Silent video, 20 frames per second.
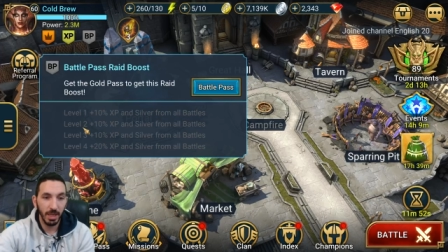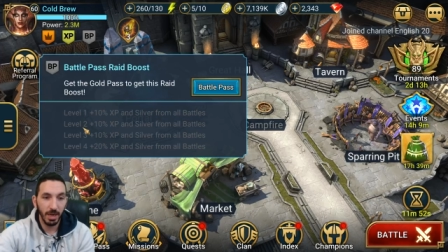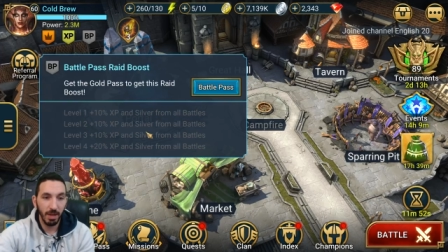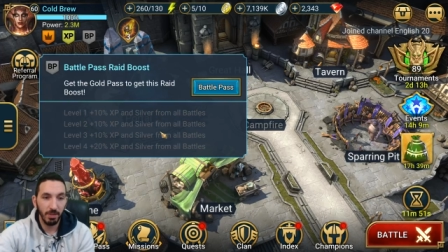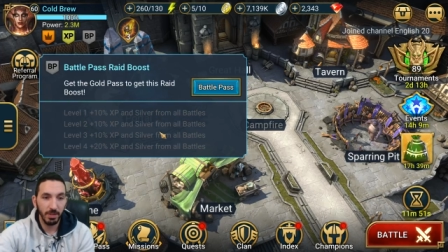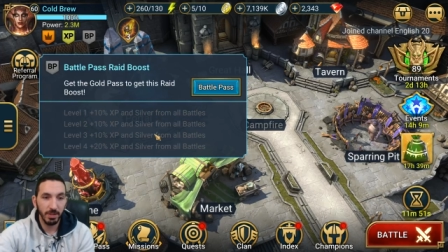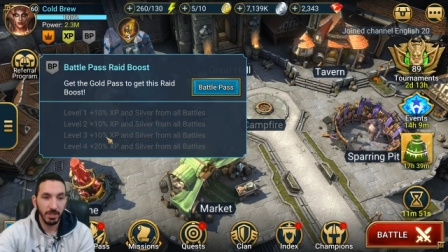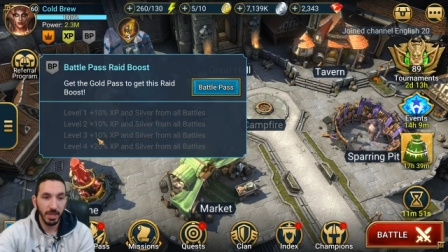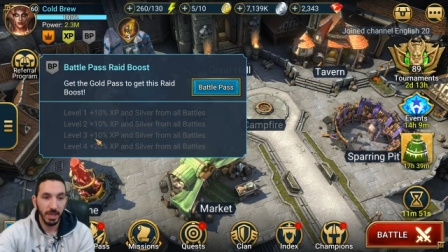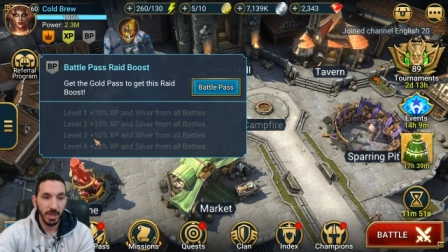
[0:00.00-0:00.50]

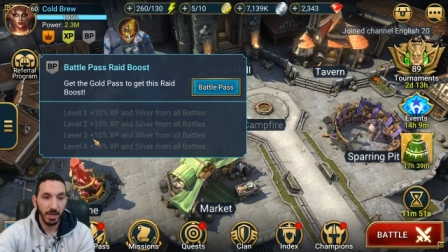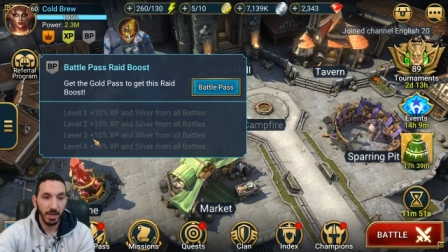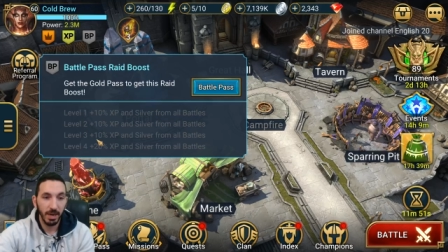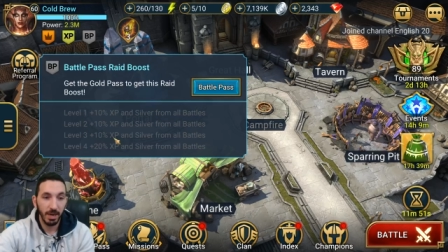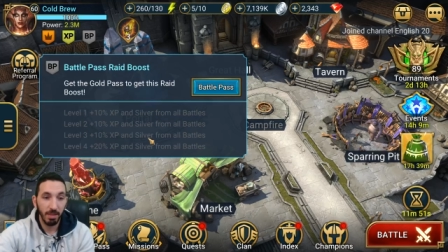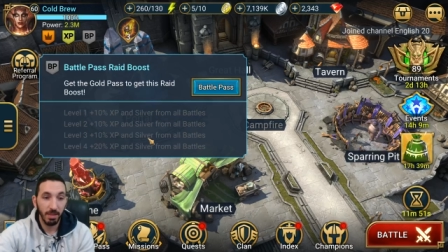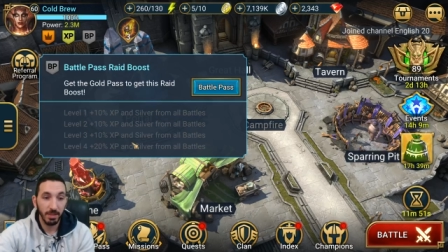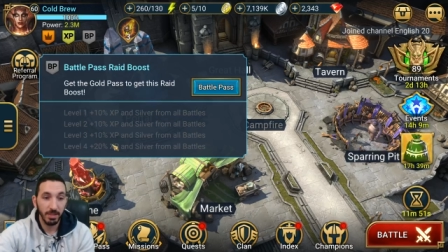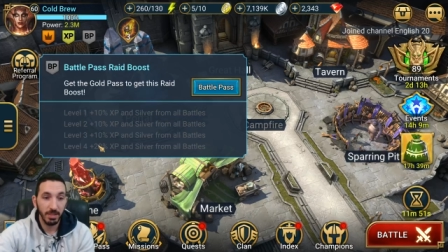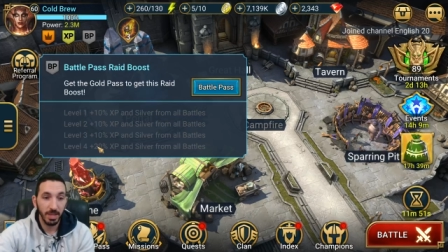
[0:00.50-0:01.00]
another 10,
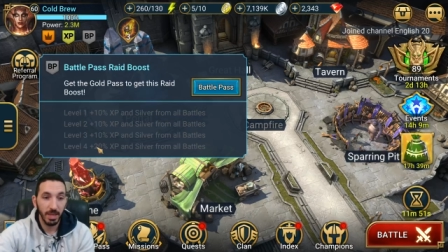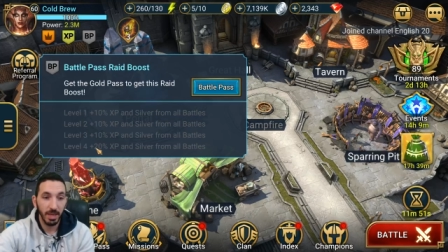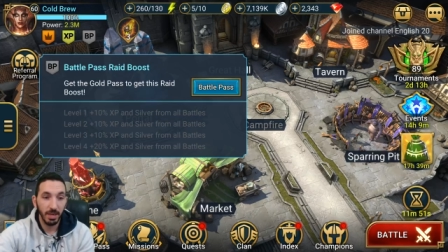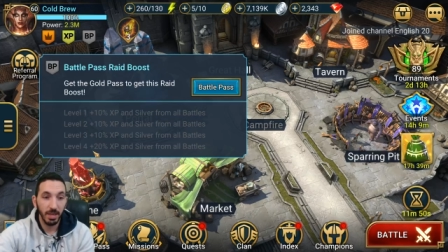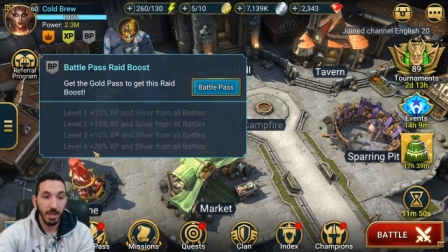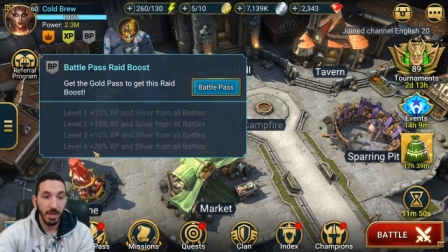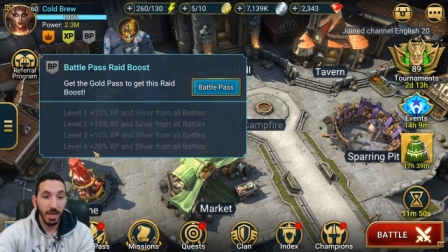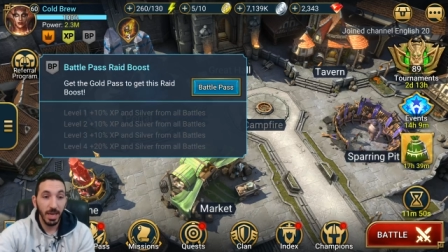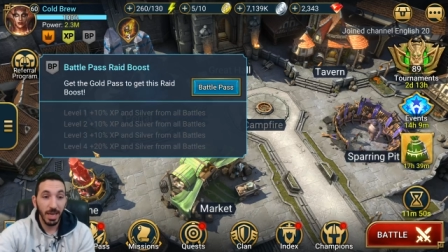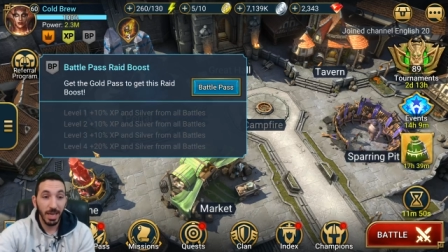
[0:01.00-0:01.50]
another 10,
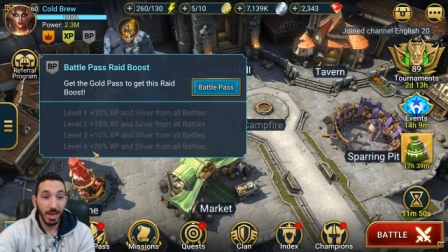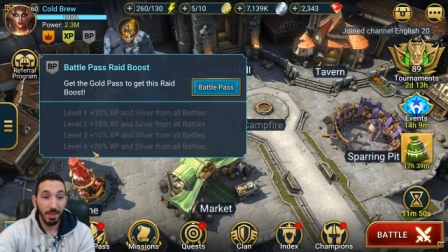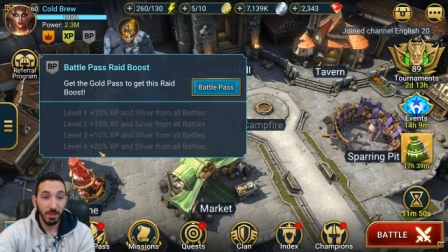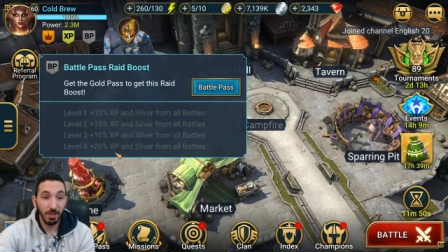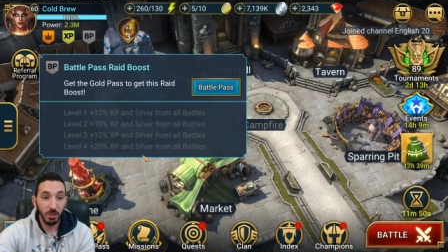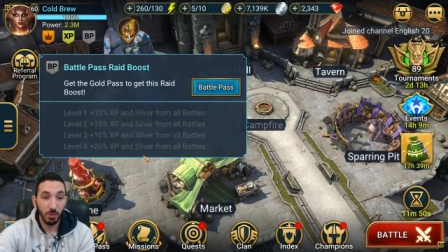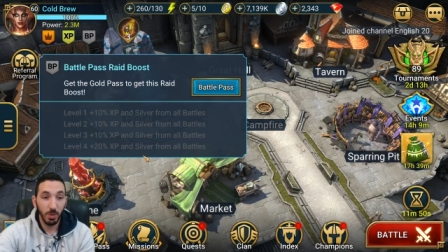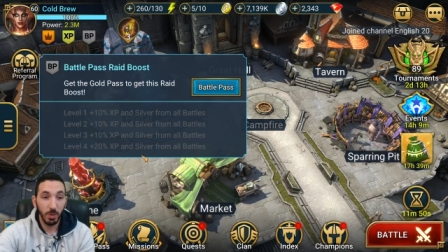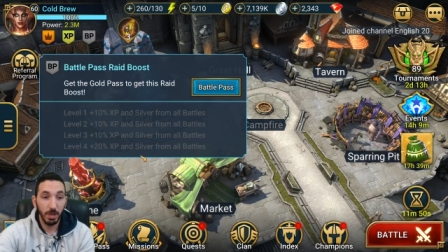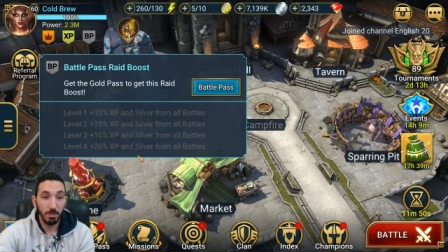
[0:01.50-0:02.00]

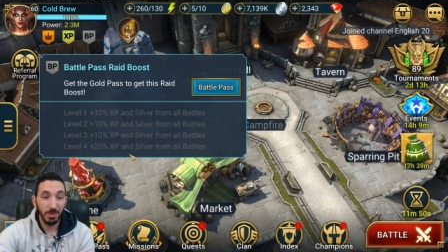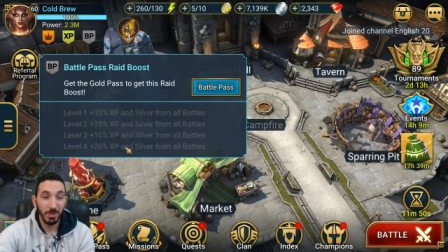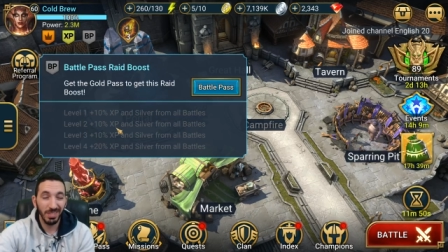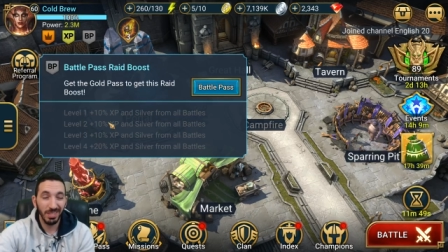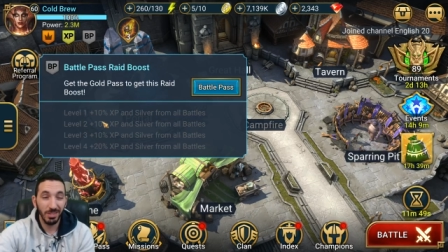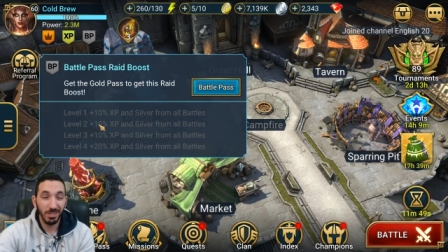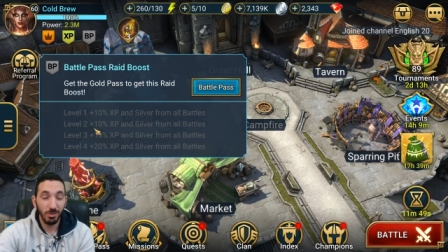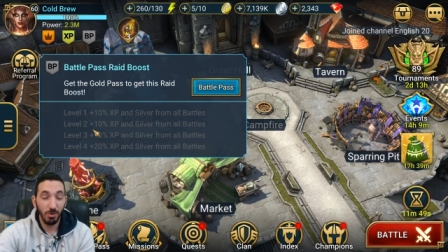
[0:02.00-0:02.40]
another 20%.